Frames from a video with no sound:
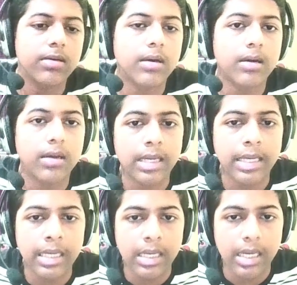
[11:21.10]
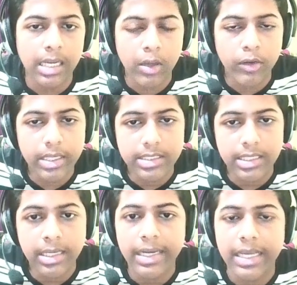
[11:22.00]
this. Now
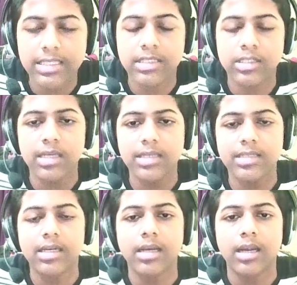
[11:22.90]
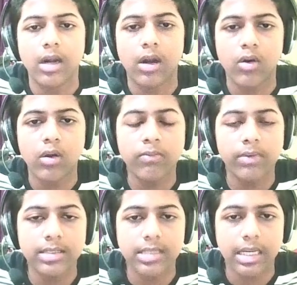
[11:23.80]
you can see it has just
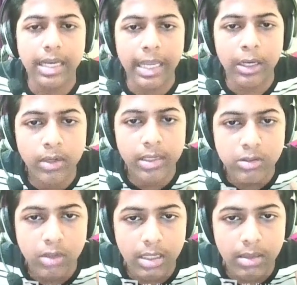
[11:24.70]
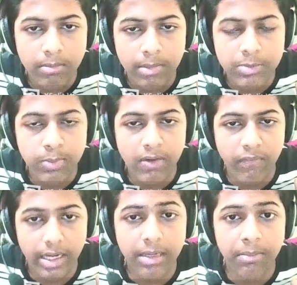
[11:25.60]
drawn one circle. I know it's not
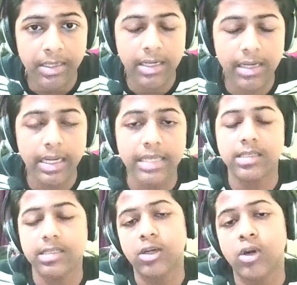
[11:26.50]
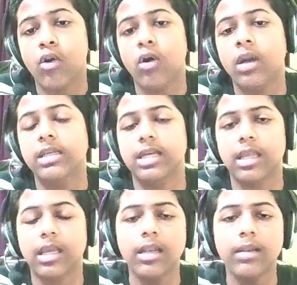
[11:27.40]
much perfect, but it has just
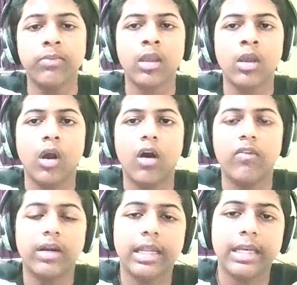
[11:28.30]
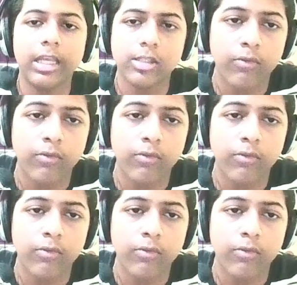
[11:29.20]
drawn a circle of a